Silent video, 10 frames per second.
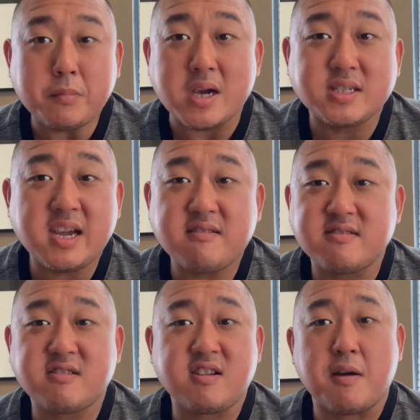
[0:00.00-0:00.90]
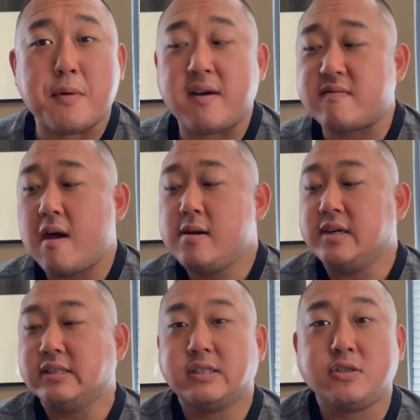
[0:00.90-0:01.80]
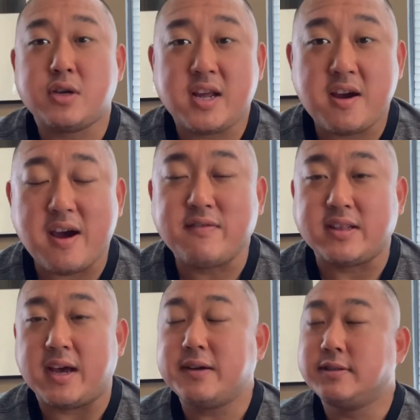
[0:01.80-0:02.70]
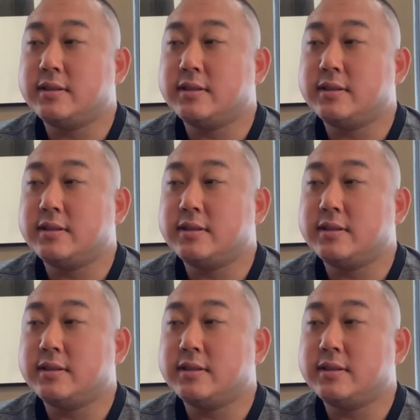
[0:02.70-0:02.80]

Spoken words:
things under your breath, you can hear everything.